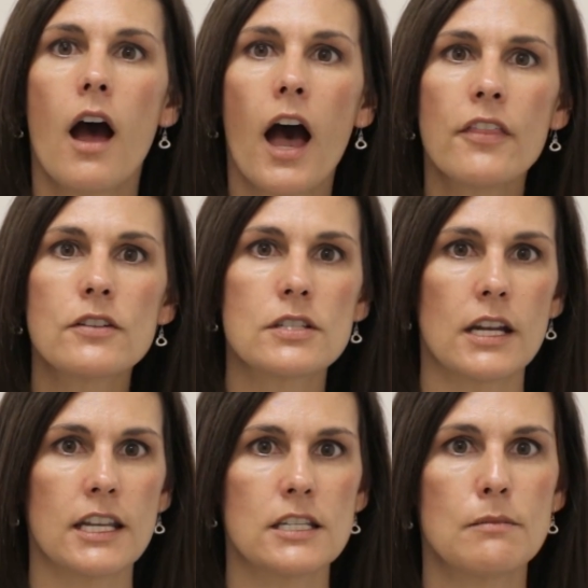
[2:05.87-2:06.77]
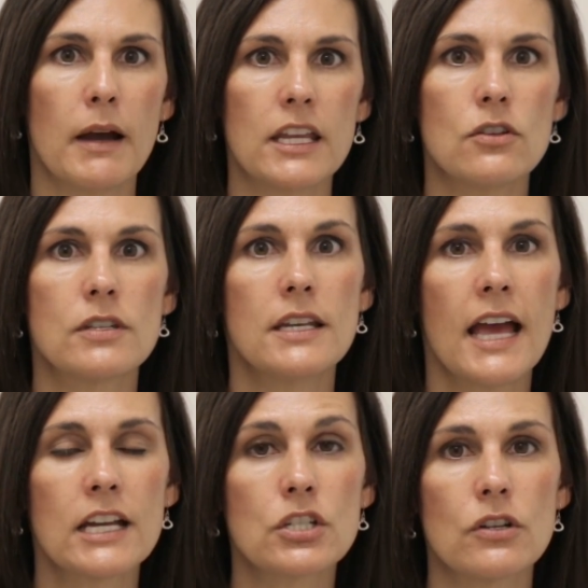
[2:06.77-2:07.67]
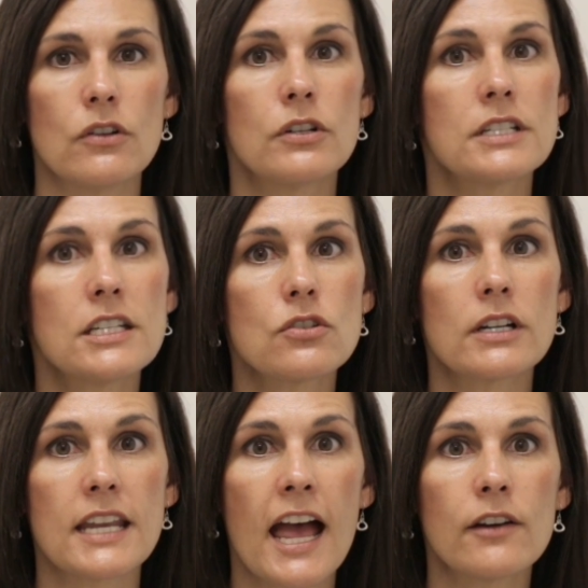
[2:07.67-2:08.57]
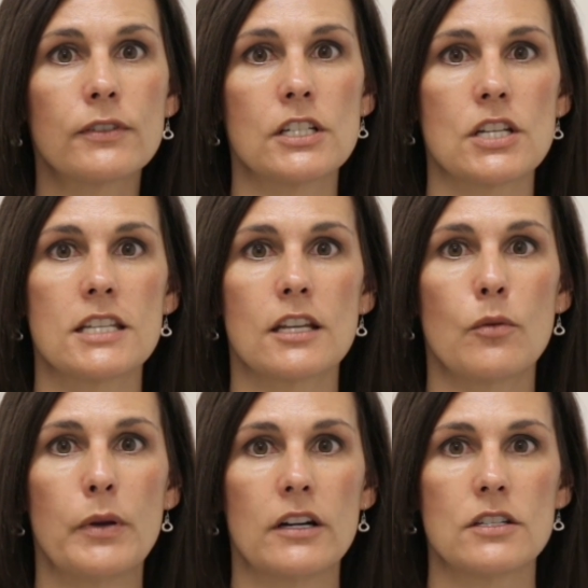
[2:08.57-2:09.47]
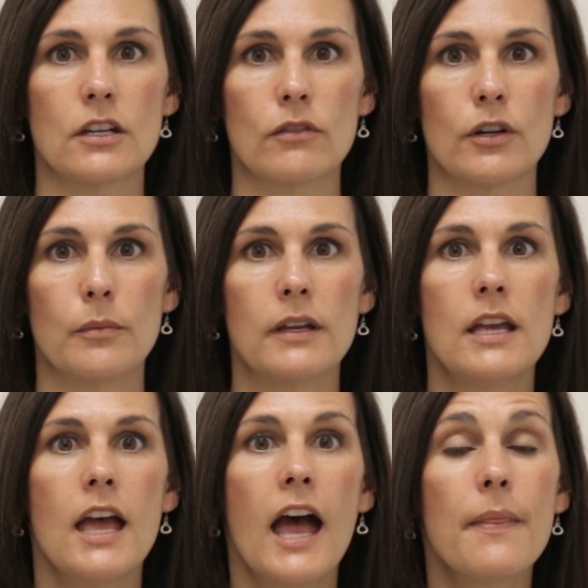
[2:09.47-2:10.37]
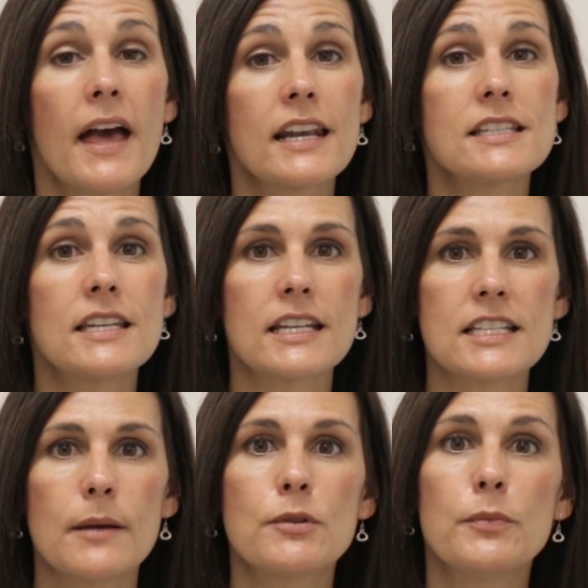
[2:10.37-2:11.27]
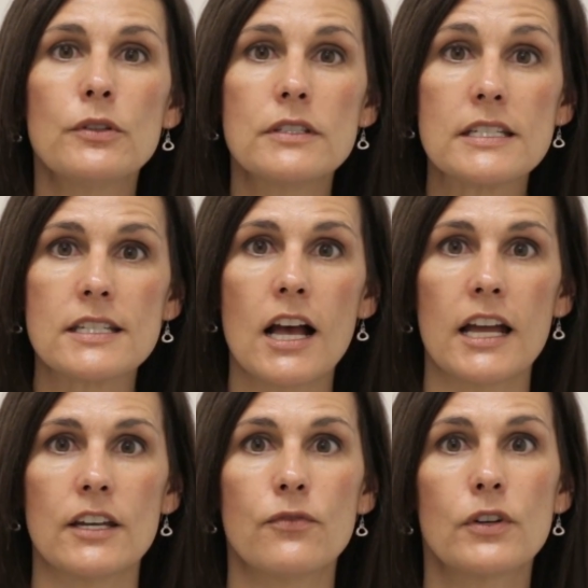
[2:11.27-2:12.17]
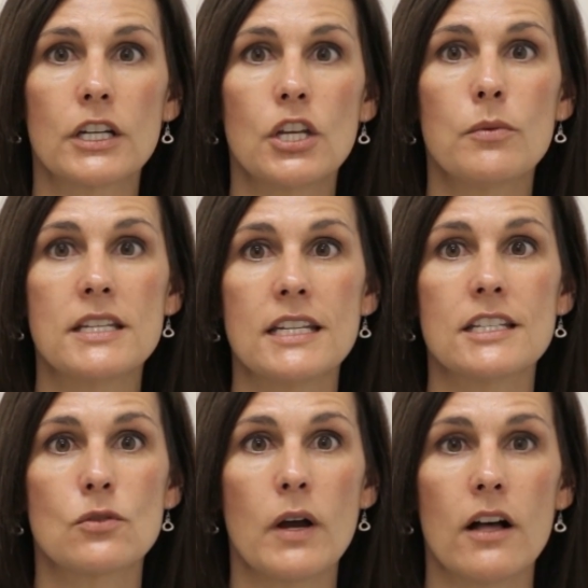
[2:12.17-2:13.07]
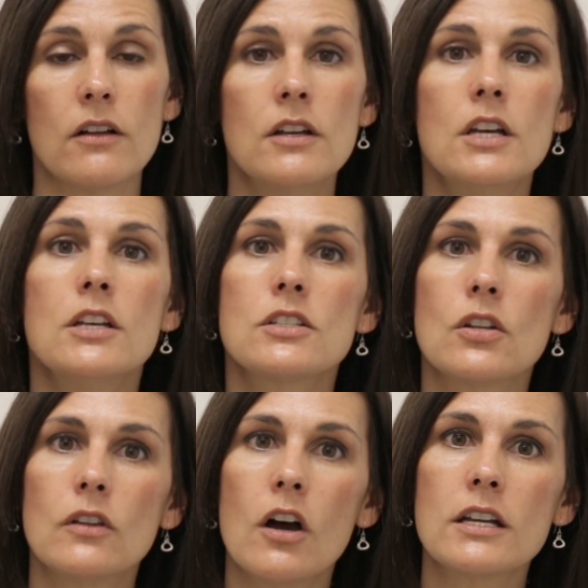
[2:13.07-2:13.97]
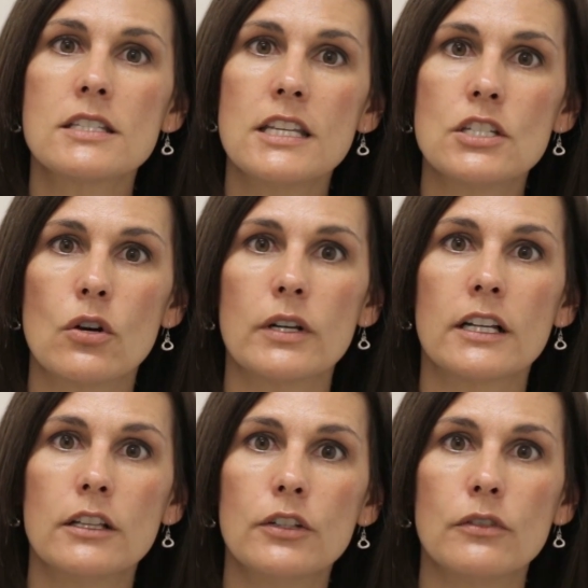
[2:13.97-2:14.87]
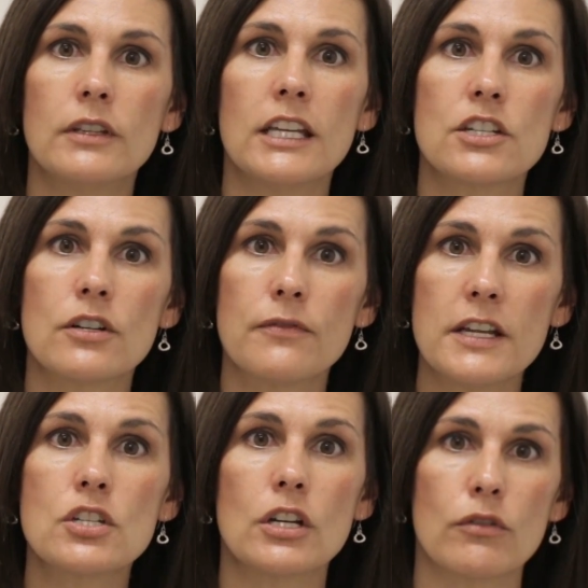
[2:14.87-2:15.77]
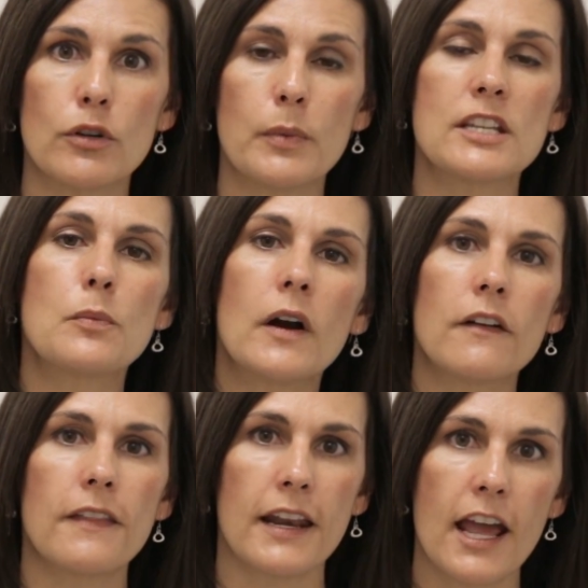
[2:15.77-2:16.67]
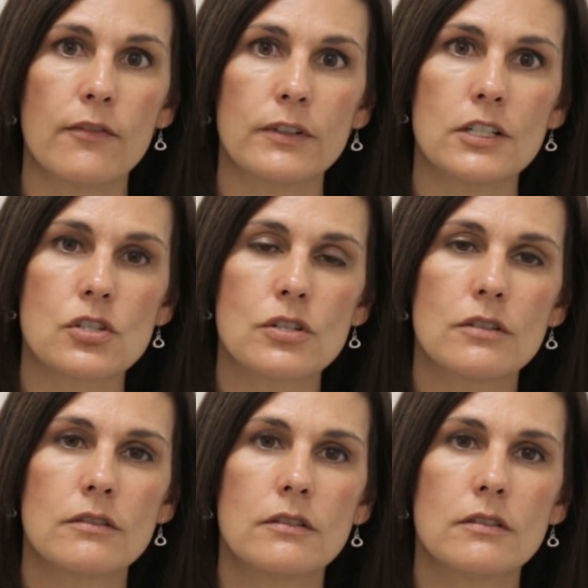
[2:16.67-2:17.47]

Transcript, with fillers: Other studies might use a national or district average as a comparison group, and that is an acceptable design for a QED as well, so long as they don't include the intervention group as part of that average.